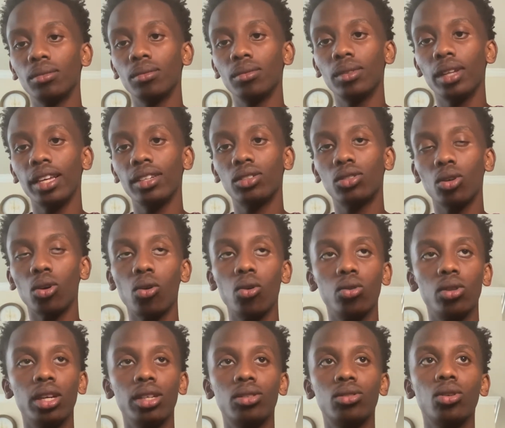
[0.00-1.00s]
They
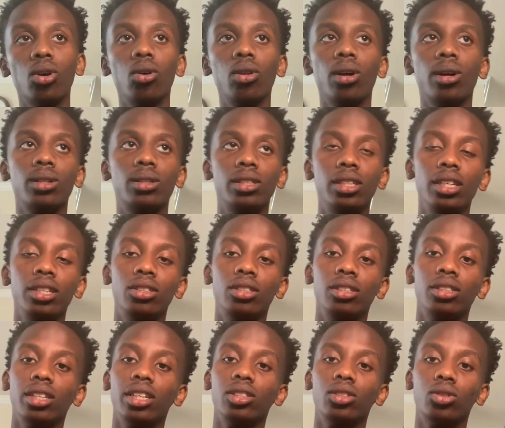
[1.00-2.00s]
stole our
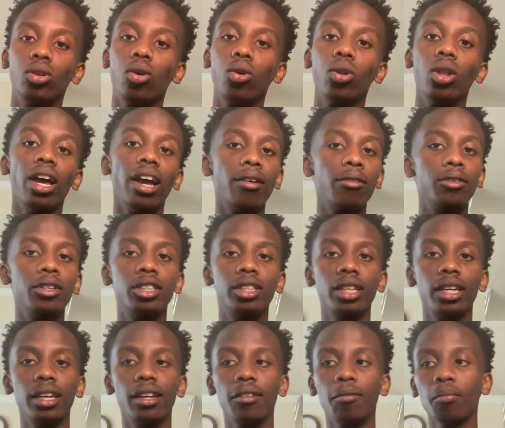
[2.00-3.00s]
teachings. They stole
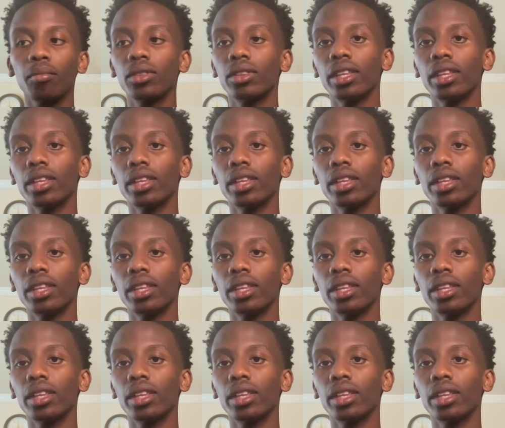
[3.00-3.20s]
everything